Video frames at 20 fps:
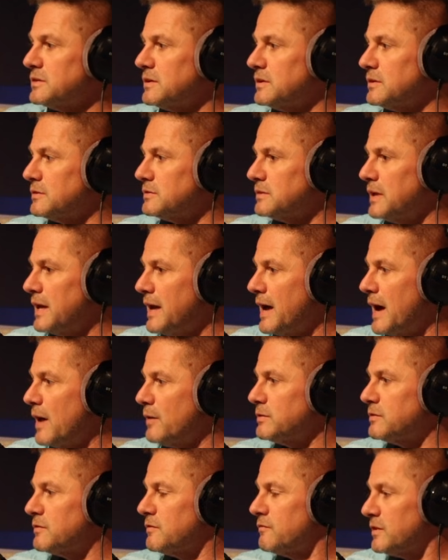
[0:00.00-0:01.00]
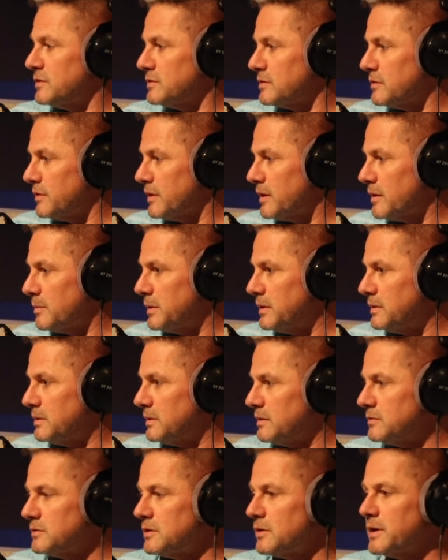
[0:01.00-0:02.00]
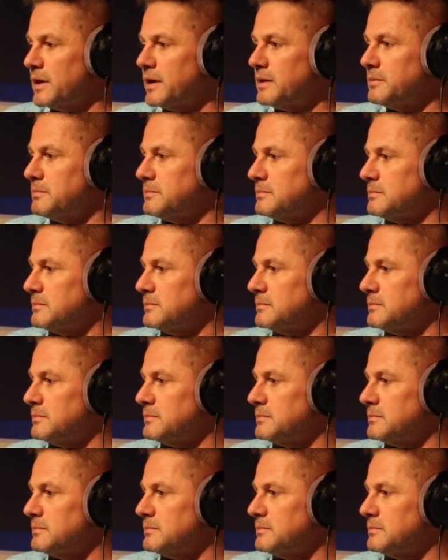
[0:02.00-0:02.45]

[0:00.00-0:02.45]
in and goes, hey, how was the physical therapy? It was okay.